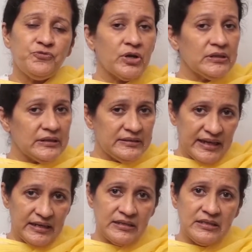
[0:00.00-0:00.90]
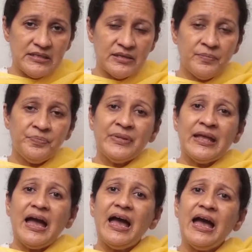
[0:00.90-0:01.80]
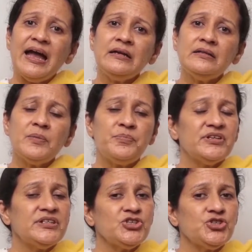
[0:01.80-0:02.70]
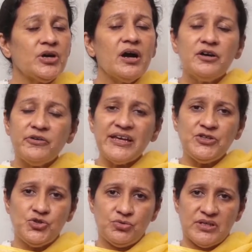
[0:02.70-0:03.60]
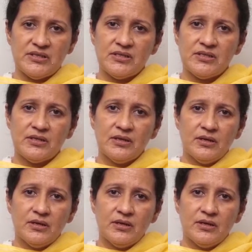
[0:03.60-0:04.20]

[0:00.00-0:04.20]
for the Dalits. And the British agreed to this